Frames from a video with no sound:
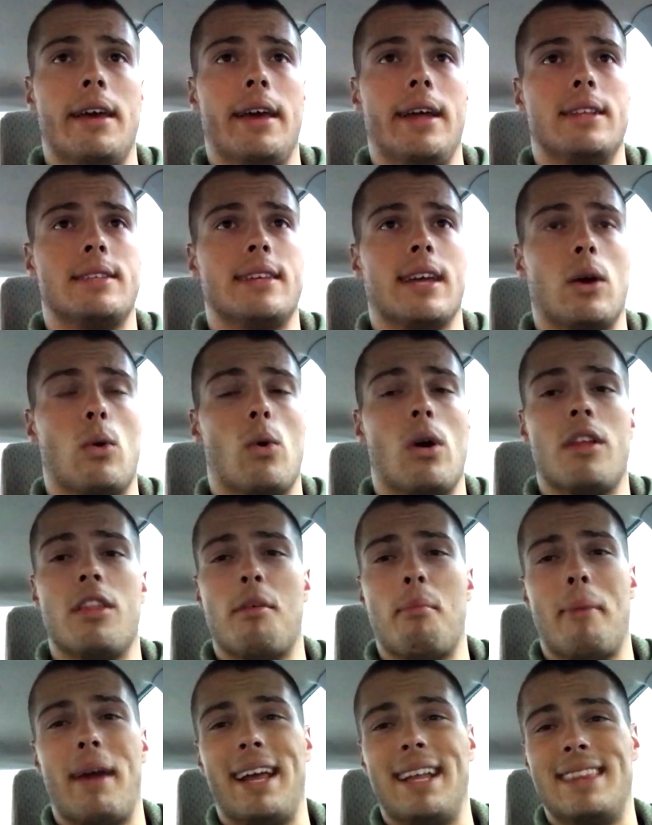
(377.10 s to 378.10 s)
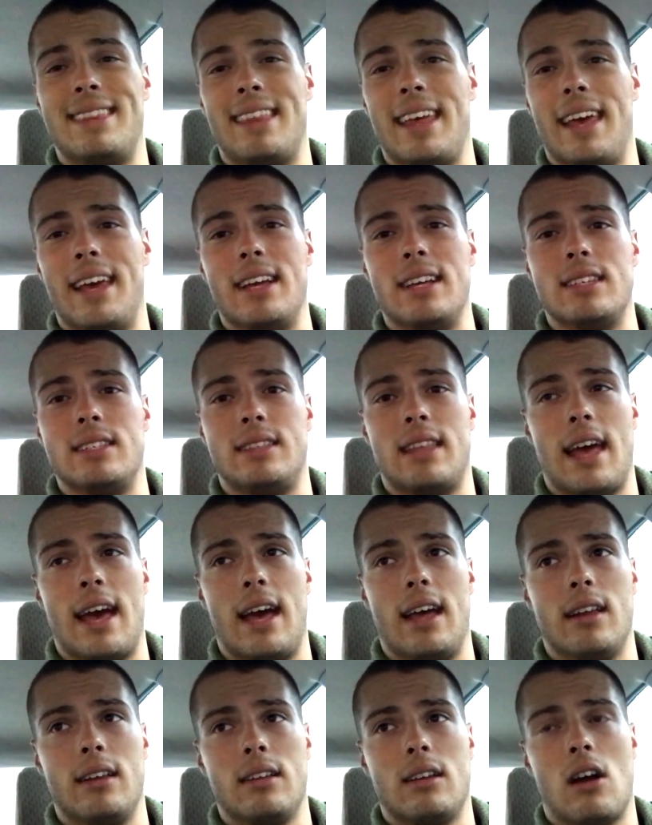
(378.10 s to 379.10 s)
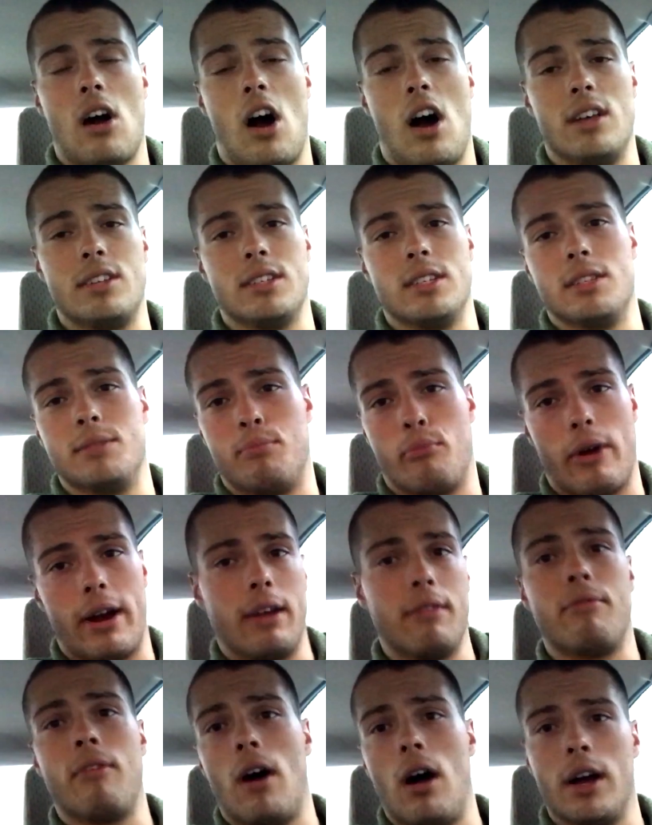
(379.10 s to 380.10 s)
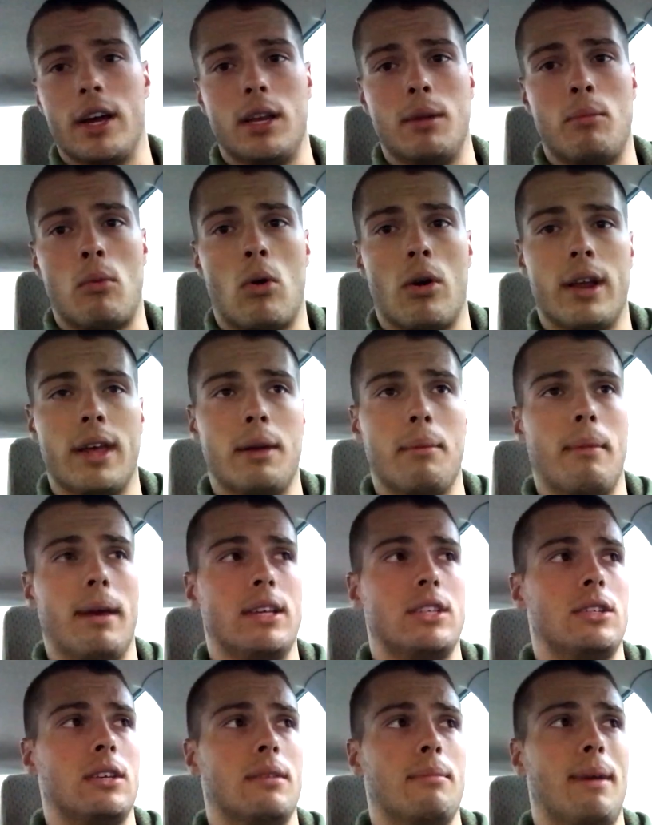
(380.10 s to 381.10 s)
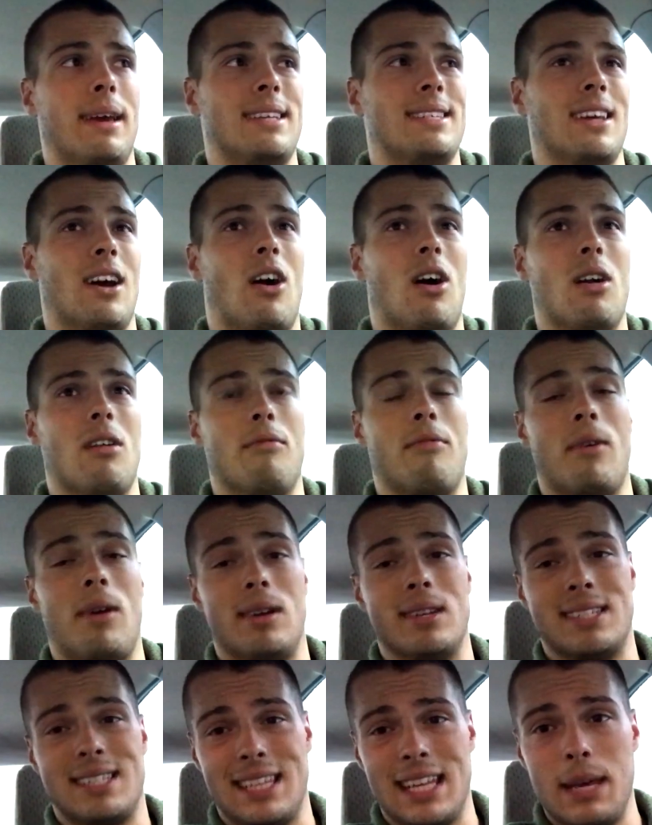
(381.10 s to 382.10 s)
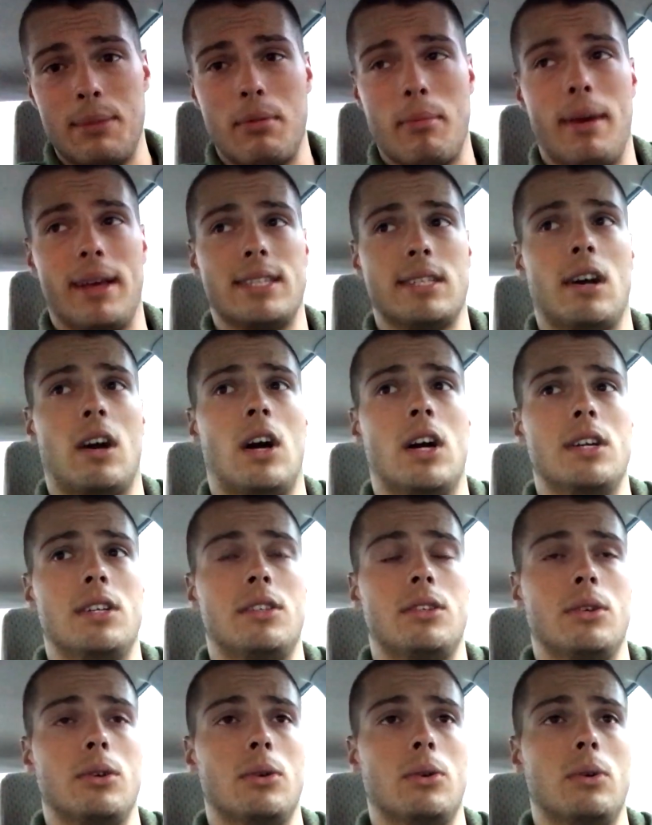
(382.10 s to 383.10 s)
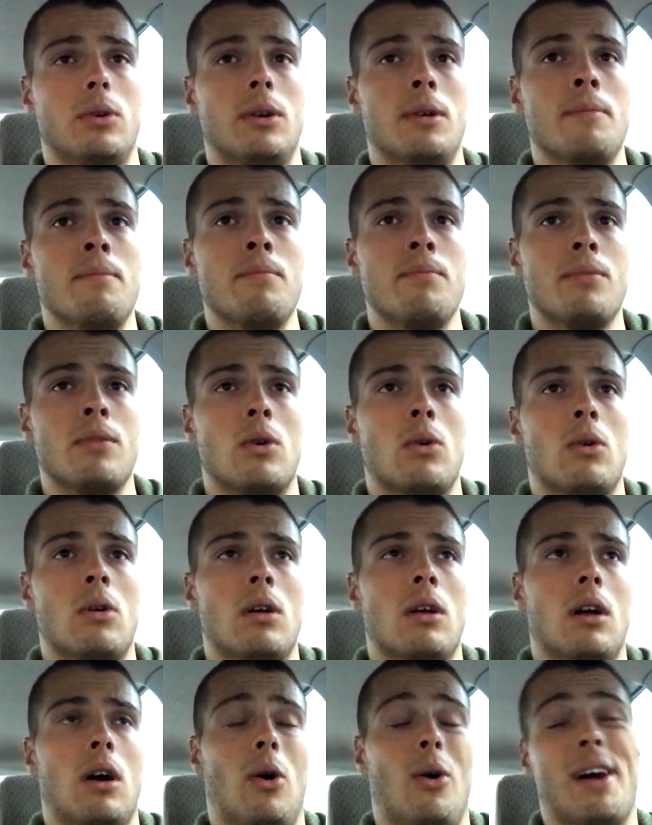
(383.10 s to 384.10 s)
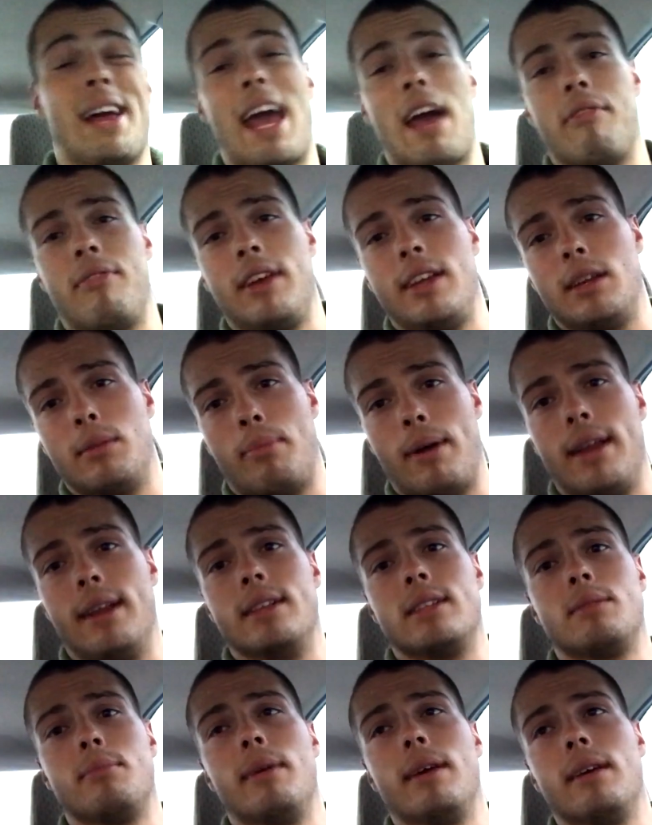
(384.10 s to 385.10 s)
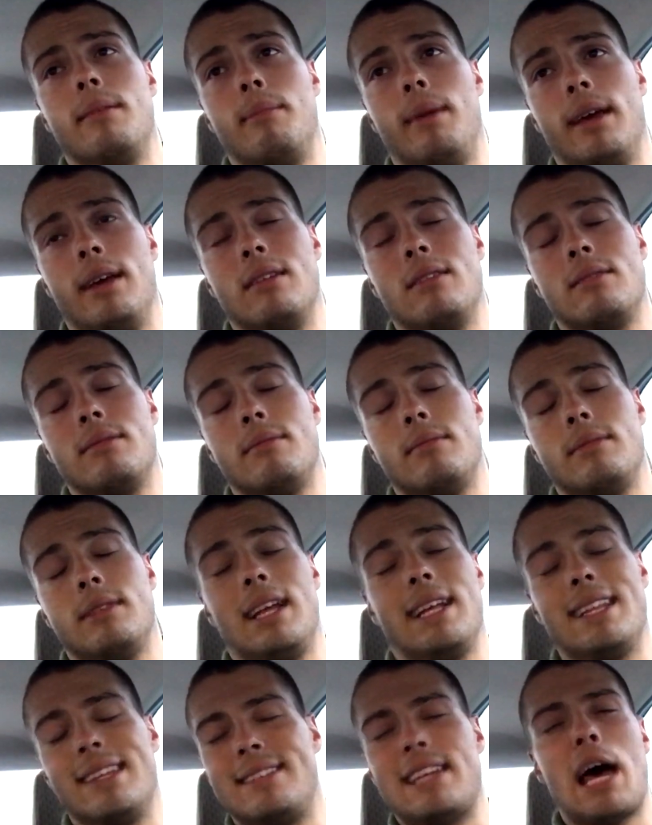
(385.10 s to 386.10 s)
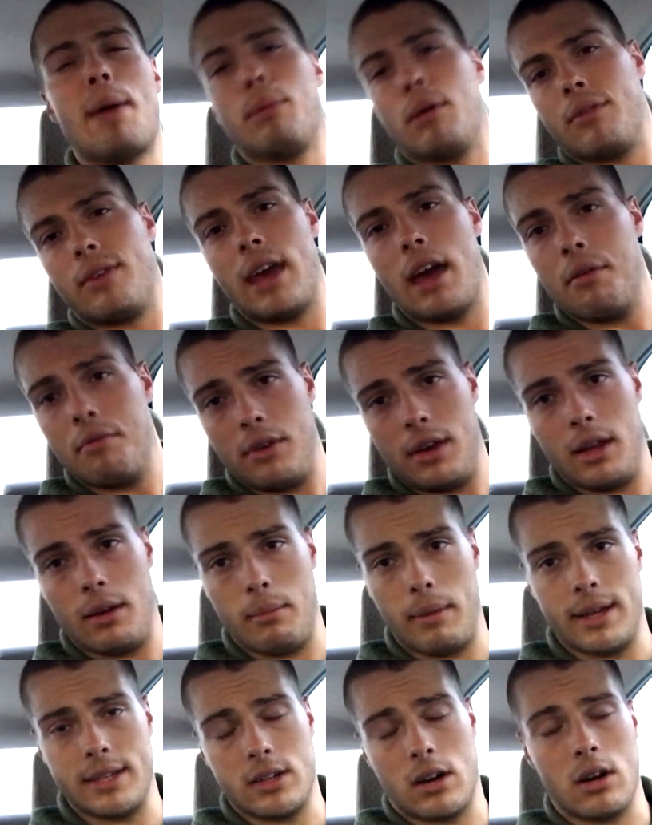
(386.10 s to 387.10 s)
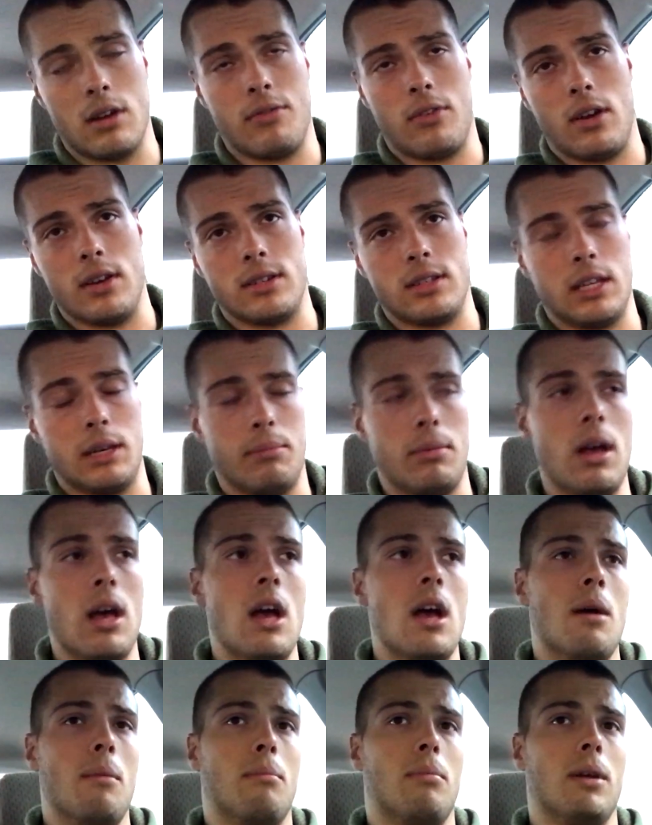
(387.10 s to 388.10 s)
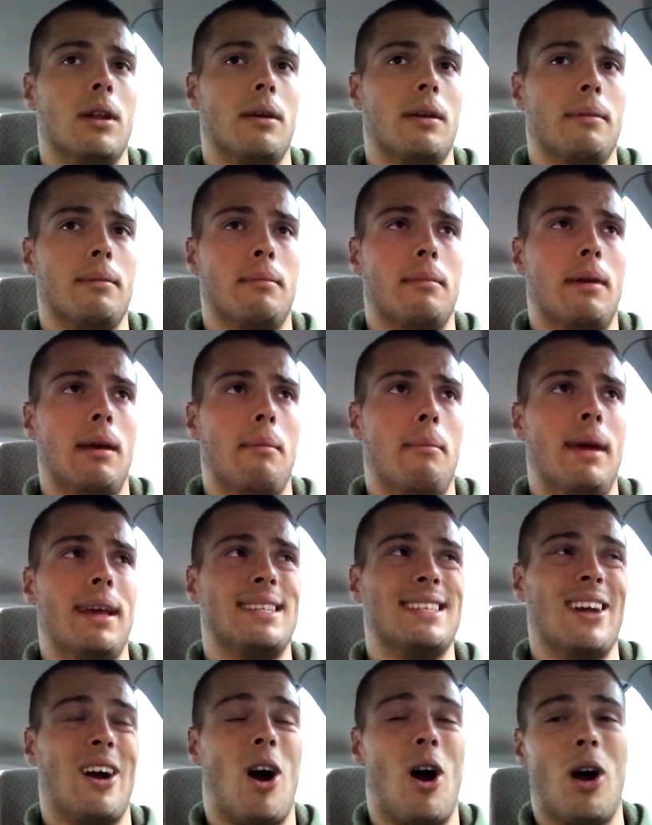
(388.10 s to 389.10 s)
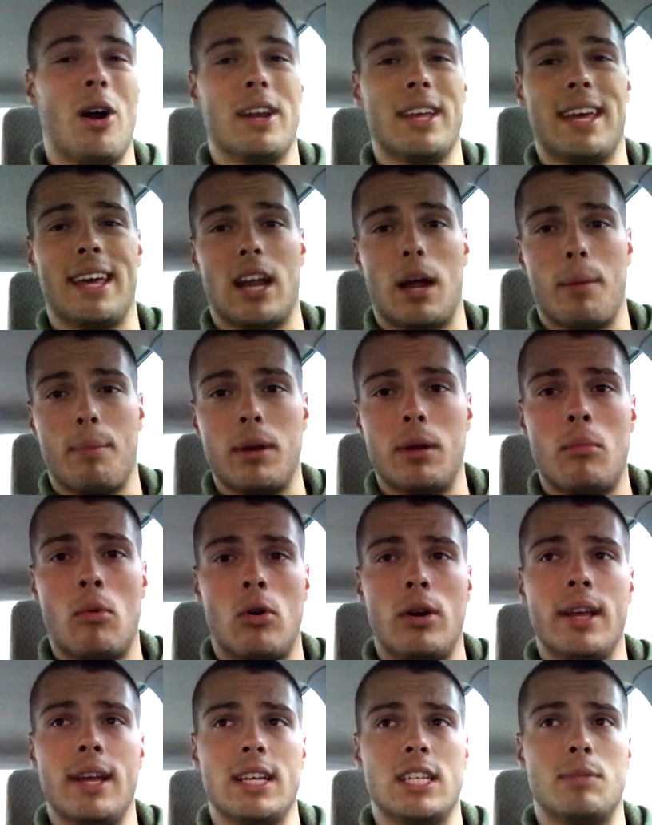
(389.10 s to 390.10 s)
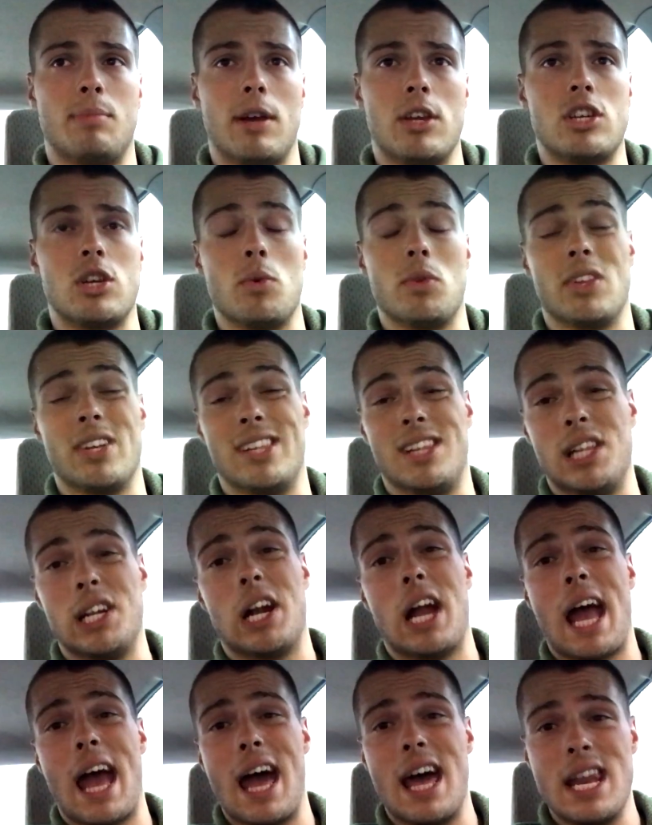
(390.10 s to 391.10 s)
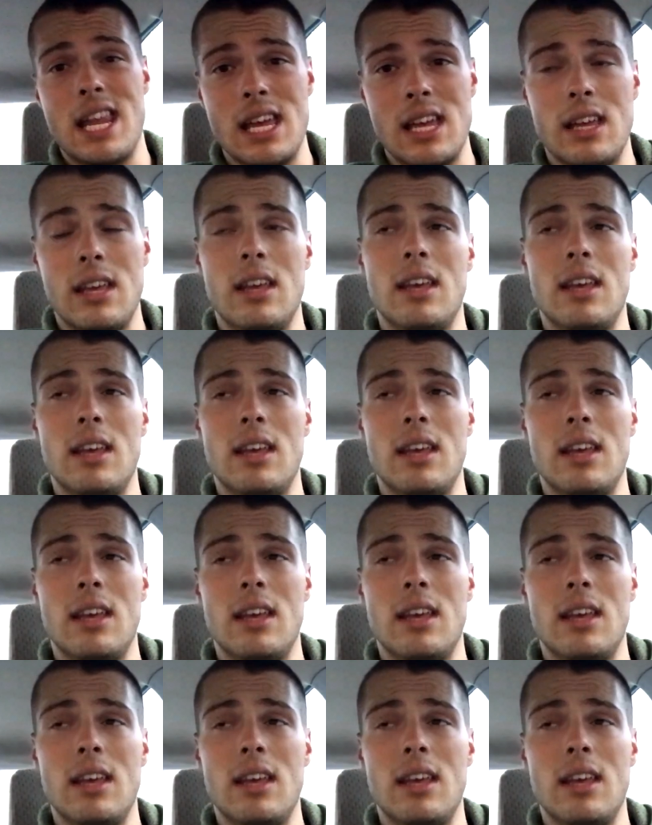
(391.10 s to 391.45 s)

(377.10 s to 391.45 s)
it's like one of the main things that causes brain fog in the morning, makes it hard to fall asleep. It makes it hard to caffeine dependence, like the time you have caffeine makes it hard to fall asleep, but it makes it hard to get up in the morning, especially with a clear head,